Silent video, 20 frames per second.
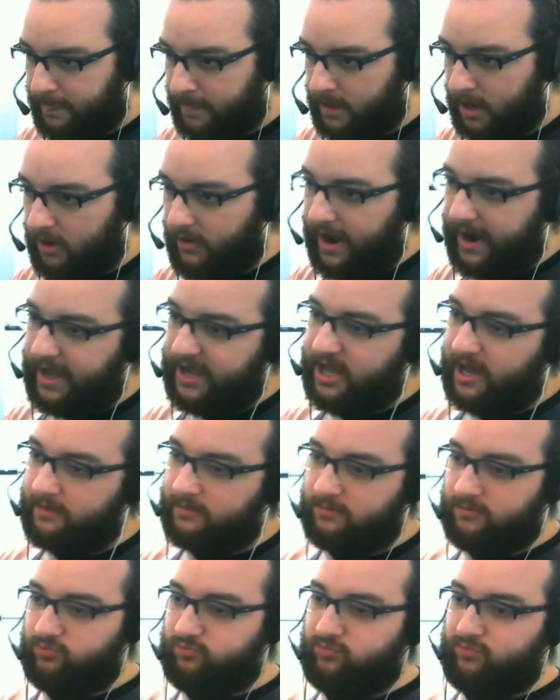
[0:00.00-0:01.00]
Alright, I got...
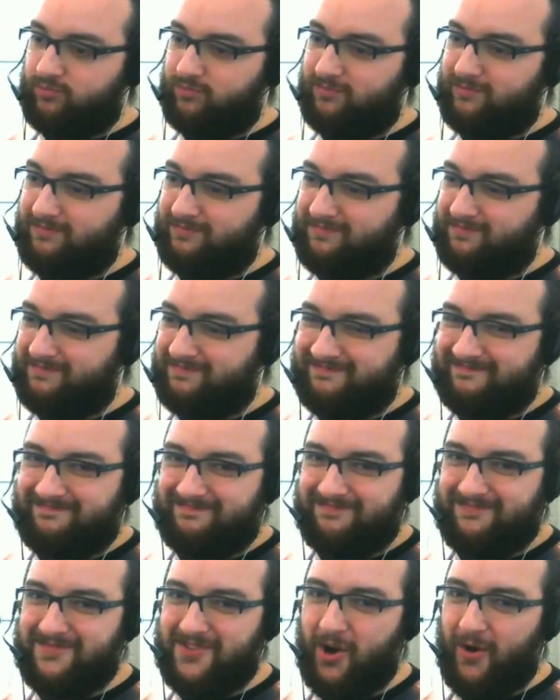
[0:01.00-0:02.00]

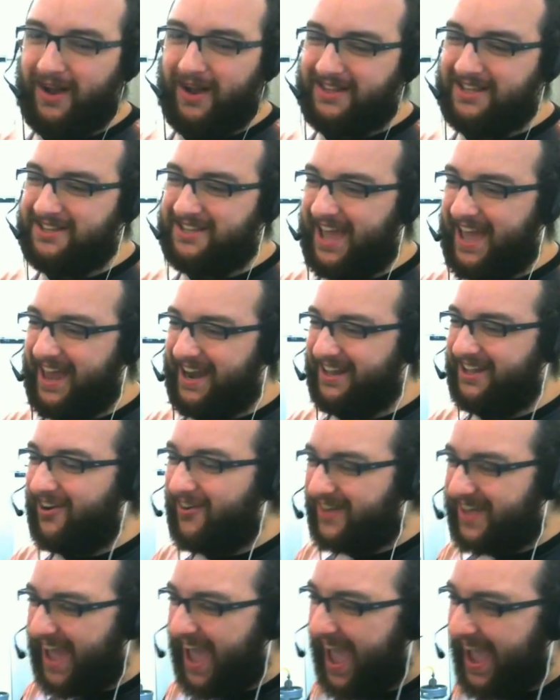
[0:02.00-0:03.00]
No, I didn't get it.
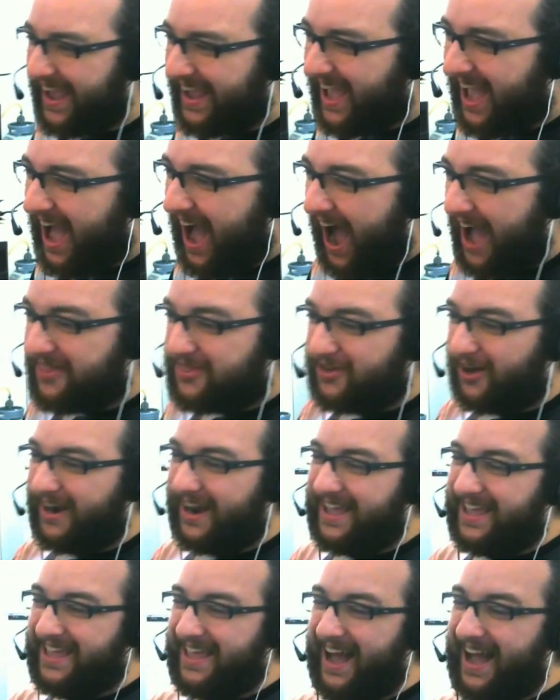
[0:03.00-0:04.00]
Okay, I thought
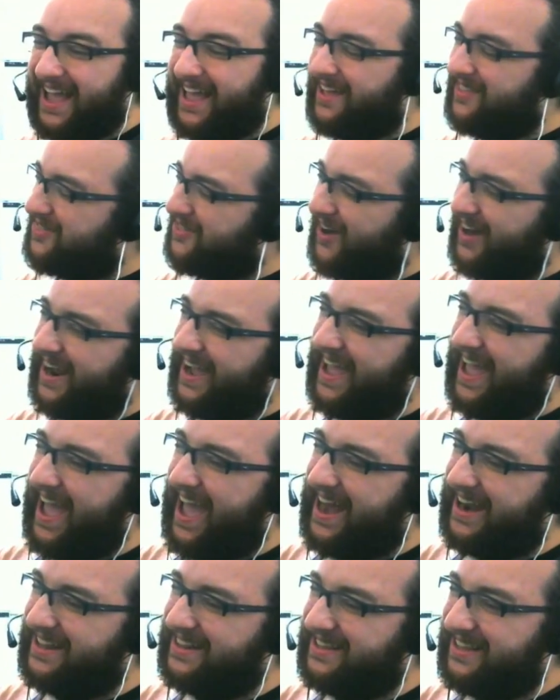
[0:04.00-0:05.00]
I
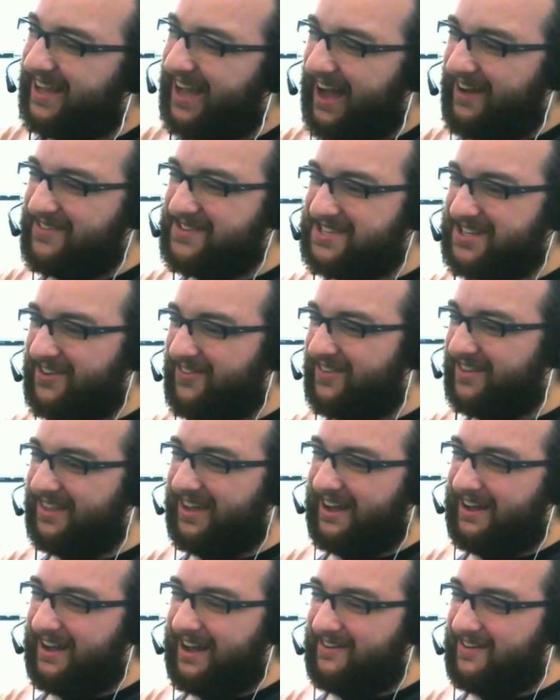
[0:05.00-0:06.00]
had it. I was
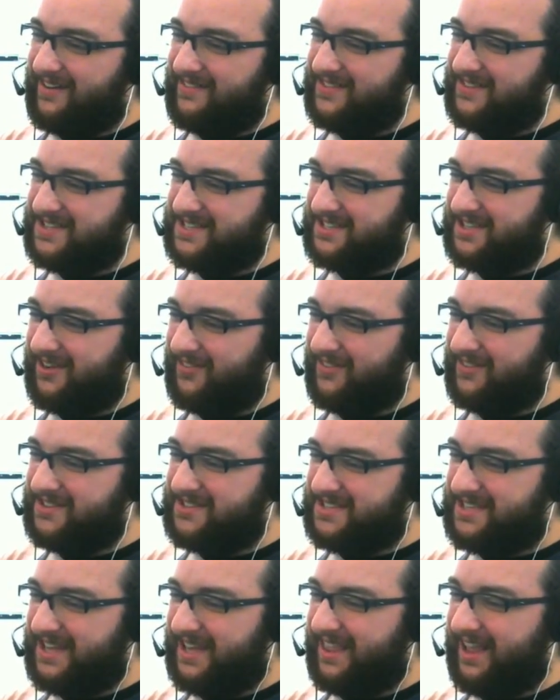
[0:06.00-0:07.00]
going to
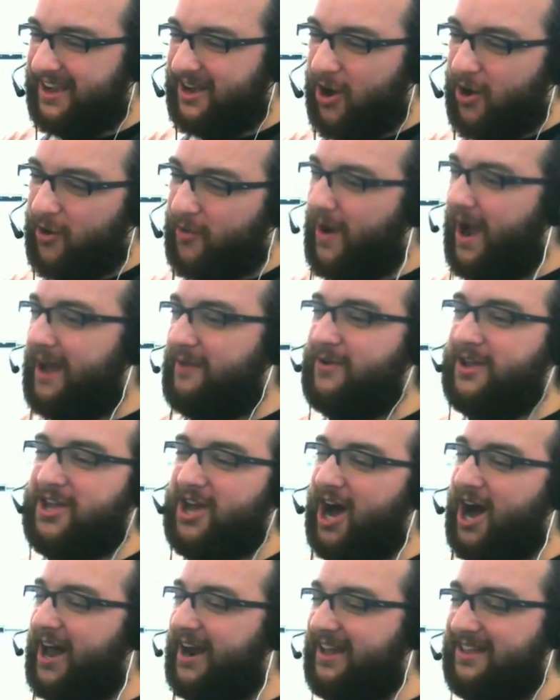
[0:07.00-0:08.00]
say like, all right, we
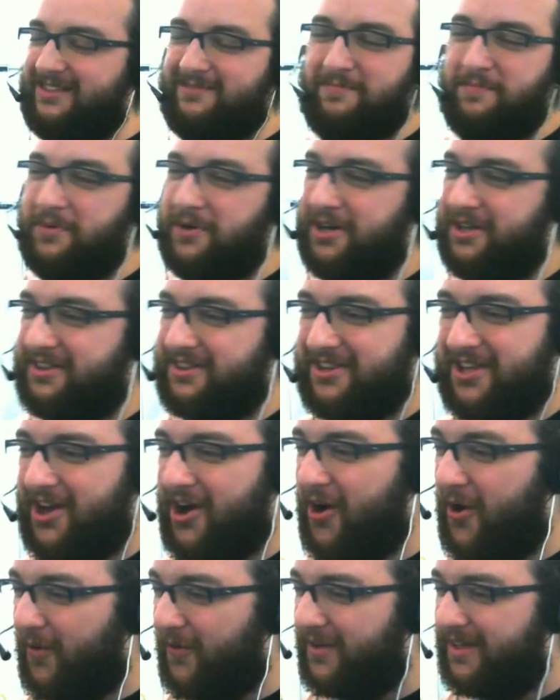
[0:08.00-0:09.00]
got it, but
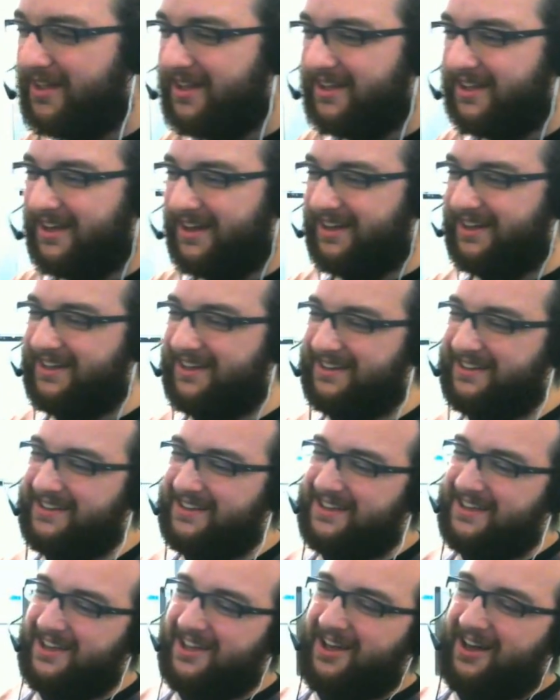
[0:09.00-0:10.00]
no.
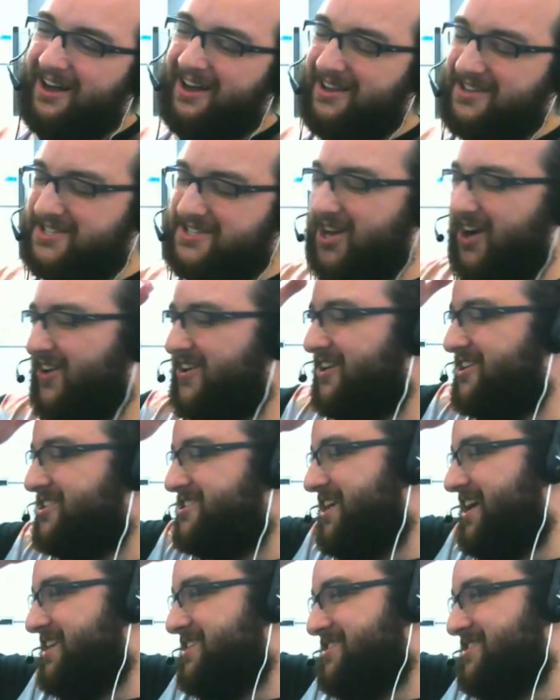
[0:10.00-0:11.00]
Stalker says no.